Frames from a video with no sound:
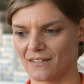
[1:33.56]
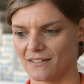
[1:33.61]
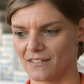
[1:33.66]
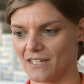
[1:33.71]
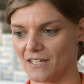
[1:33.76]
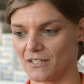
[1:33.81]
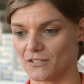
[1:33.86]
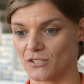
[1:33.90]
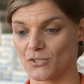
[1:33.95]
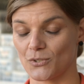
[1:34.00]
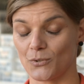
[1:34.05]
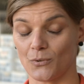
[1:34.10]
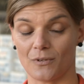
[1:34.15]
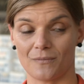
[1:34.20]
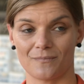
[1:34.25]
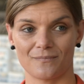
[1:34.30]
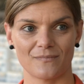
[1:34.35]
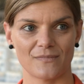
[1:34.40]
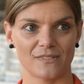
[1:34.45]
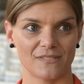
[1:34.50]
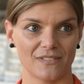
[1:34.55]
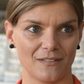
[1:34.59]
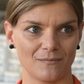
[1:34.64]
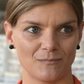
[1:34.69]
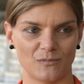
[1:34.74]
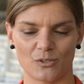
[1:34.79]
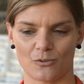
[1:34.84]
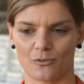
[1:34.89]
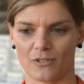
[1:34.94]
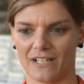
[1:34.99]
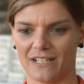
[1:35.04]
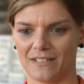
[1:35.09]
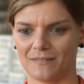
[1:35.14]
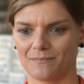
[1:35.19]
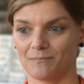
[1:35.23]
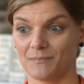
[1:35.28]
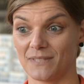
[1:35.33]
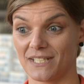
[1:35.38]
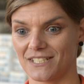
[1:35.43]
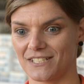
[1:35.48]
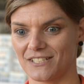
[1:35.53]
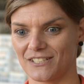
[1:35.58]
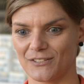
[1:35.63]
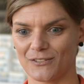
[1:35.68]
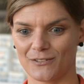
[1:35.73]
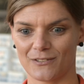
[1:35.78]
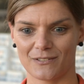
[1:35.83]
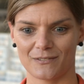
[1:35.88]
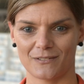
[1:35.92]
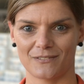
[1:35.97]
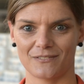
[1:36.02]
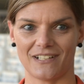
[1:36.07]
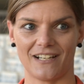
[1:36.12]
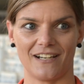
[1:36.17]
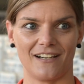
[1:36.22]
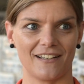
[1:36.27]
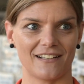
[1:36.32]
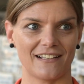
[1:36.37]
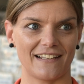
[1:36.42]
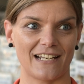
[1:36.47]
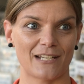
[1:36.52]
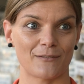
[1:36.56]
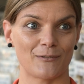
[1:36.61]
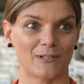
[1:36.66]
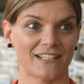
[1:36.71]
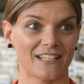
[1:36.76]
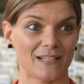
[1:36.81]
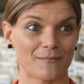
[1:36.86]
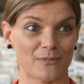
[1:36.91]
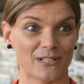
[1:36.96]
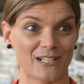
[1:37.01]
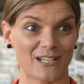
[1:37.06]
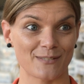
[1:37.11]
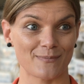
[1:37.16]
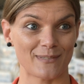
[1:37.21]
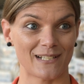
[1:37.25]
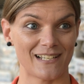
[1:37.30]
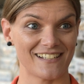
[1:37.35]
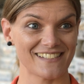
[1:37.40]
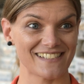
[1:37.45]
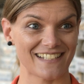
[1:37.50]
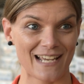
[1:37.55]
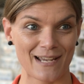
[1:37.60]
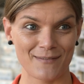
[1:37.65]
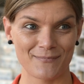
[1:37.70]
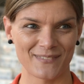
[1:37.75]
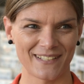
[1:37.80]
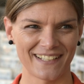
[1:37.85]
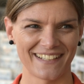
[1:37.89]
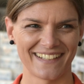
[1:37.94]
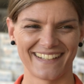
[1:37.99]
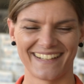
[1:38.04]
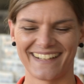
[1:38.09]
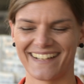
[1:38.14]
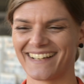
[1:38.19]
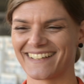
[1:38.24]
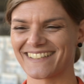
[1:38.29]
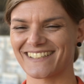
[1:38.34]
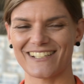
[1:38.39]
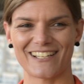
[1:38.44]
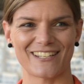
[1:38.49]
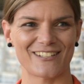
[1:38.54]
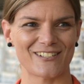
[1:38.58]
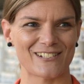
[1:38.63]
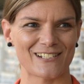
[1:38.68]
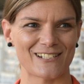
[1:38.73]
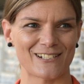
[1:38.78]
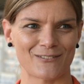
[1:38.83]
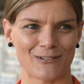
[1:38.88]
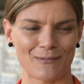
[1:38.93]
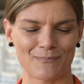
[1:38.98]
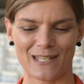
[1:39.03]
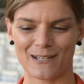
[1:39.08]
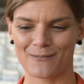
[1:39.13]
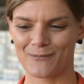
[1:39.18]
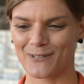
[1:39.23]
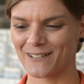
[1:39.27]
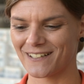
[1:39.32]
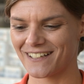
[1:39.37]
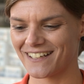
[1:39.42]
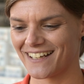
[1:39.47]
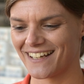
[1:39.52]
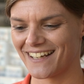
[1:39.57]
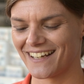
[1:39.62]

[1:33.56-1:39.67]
Yeah, sure. I'm Doreen Mikitiuk. Hardly anyone can pronounce my last name, so I usually drop that one.